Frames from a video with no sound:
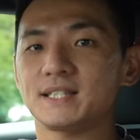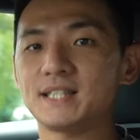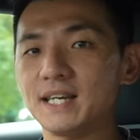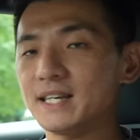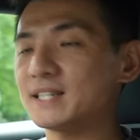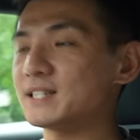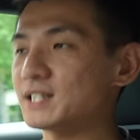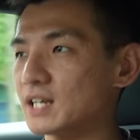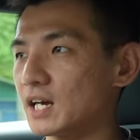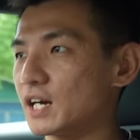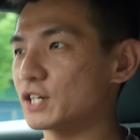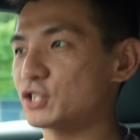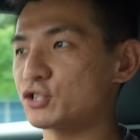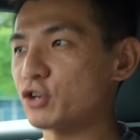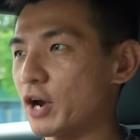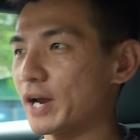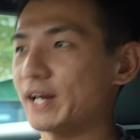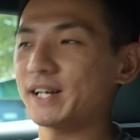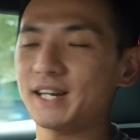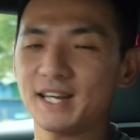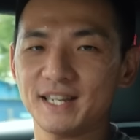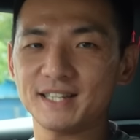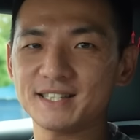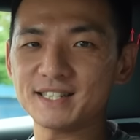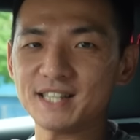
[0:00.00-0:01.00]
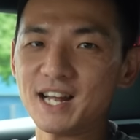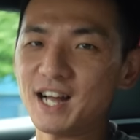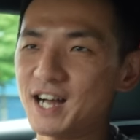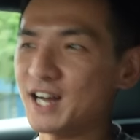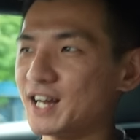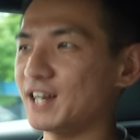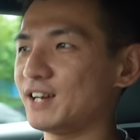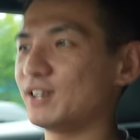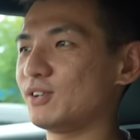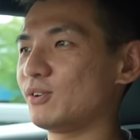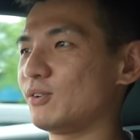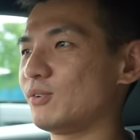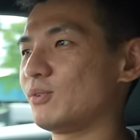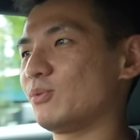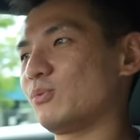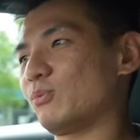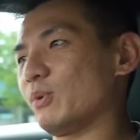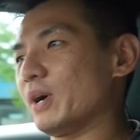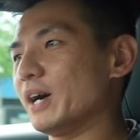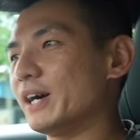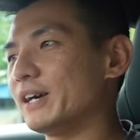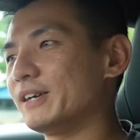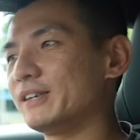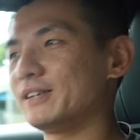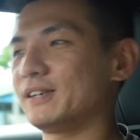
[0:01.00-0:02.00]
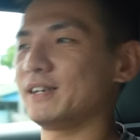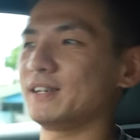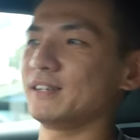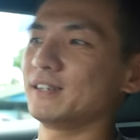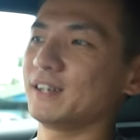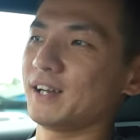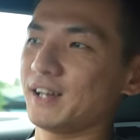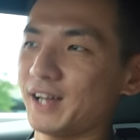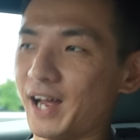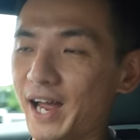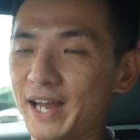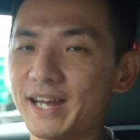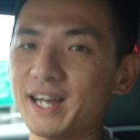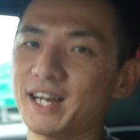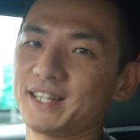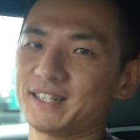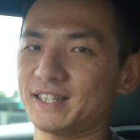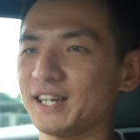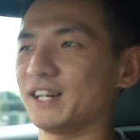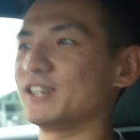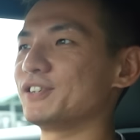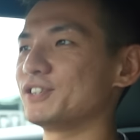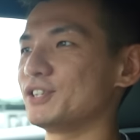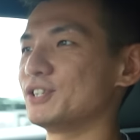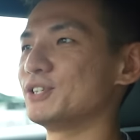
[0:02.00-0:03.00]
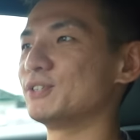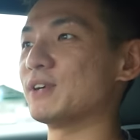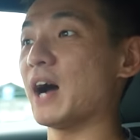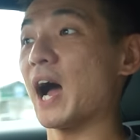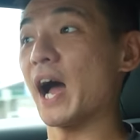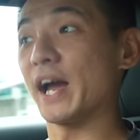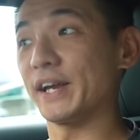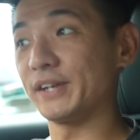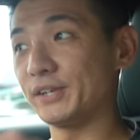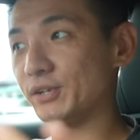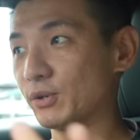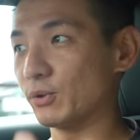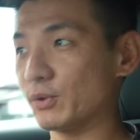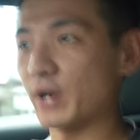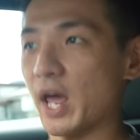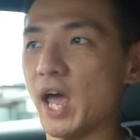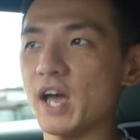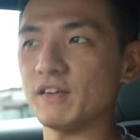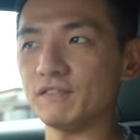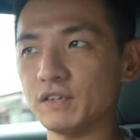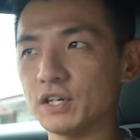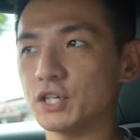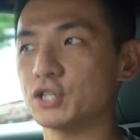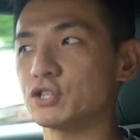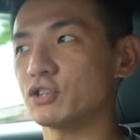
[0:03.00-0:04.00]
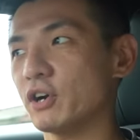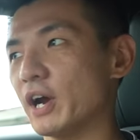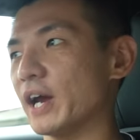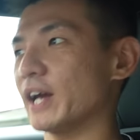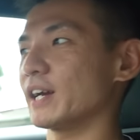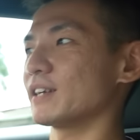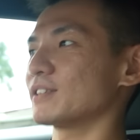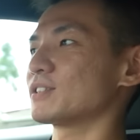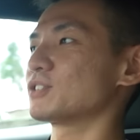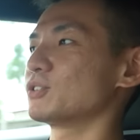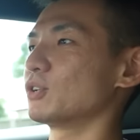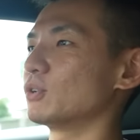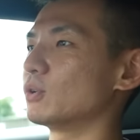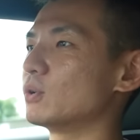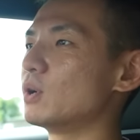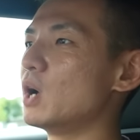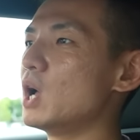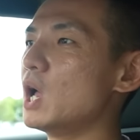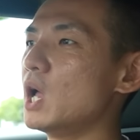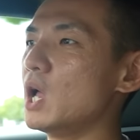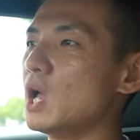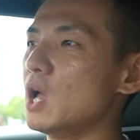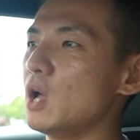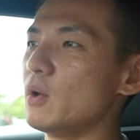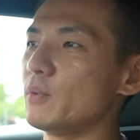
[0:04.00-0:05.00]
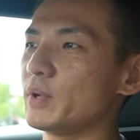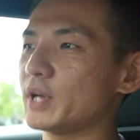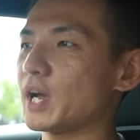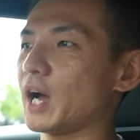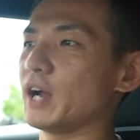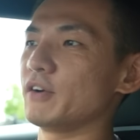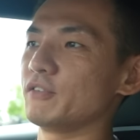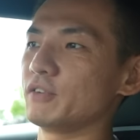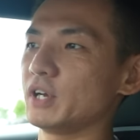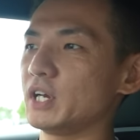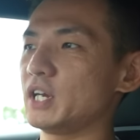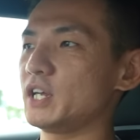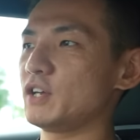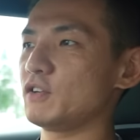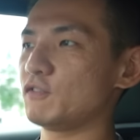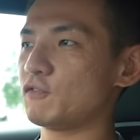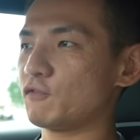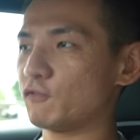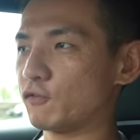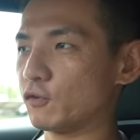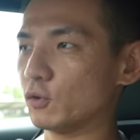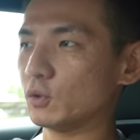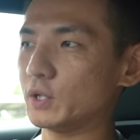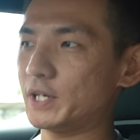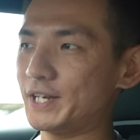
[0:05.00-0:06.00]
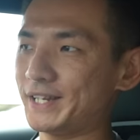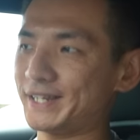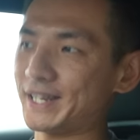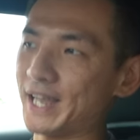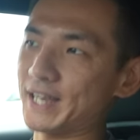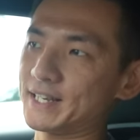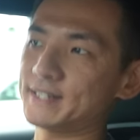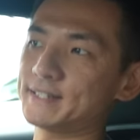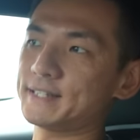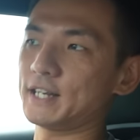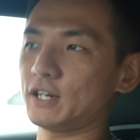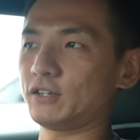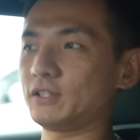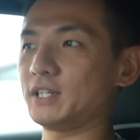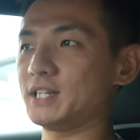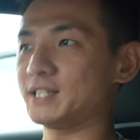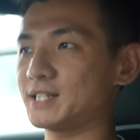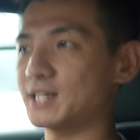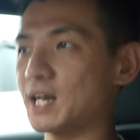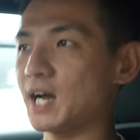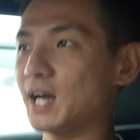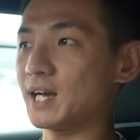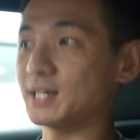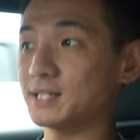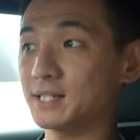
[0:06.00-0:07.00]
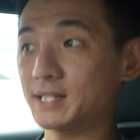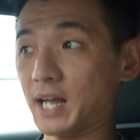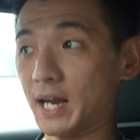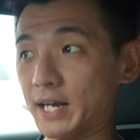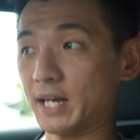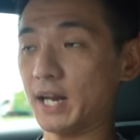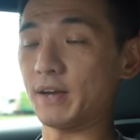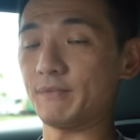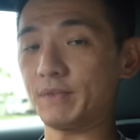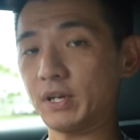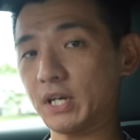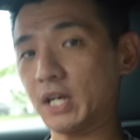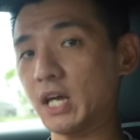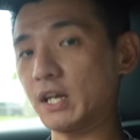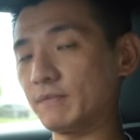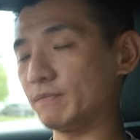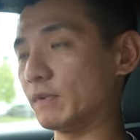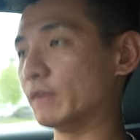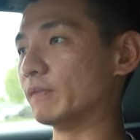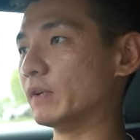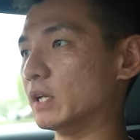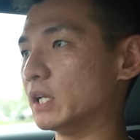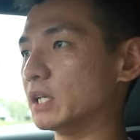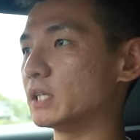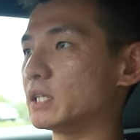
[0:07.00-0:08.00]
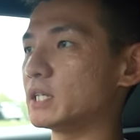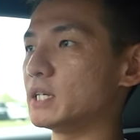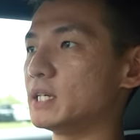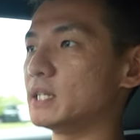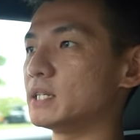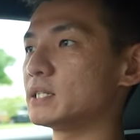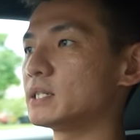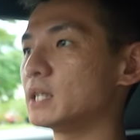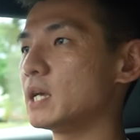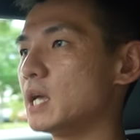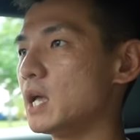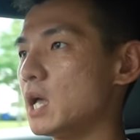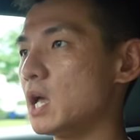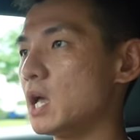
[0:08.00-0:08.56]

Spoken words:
this a track day star? Well, I can't tell you. I don't have a track, so we can't really fully test out this car's dynamic capabilities.